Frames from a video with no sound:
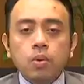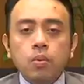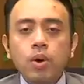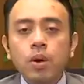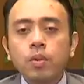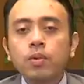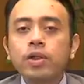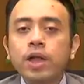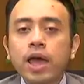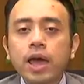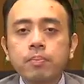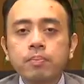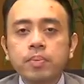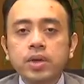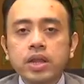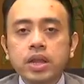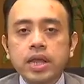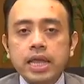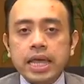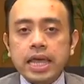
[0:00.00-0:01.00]
What will
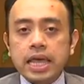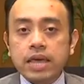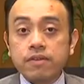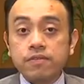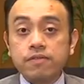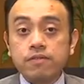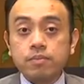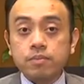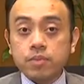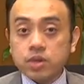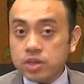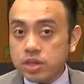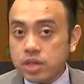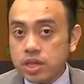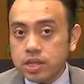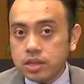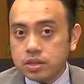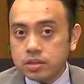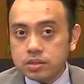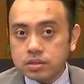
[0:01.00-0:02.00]
happen if
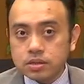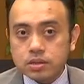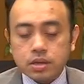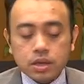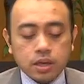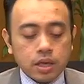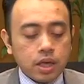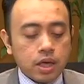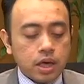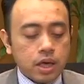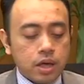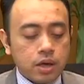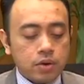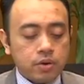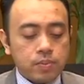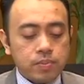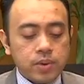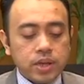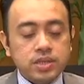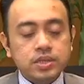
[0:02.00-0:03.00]
machines
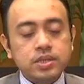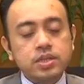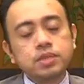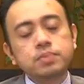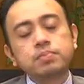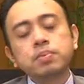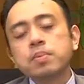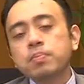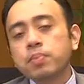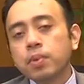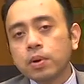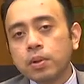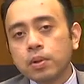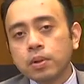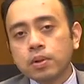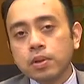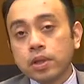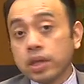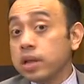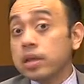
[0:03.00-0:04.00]
replaces
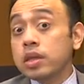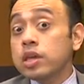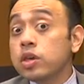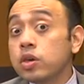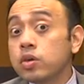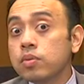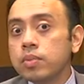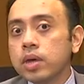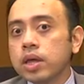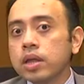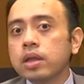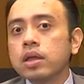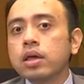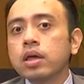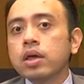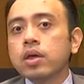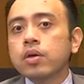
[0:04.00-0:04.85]
people and human?